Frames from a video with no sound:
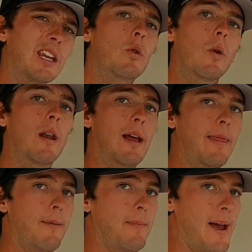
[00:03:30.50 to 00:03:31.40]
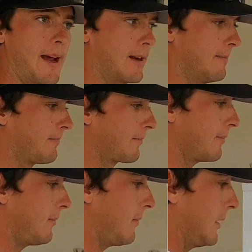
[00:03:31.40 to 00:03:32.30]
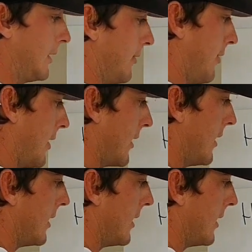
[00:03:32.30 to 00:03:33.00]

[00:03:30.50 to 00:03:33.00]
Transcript: equal at the back, all right.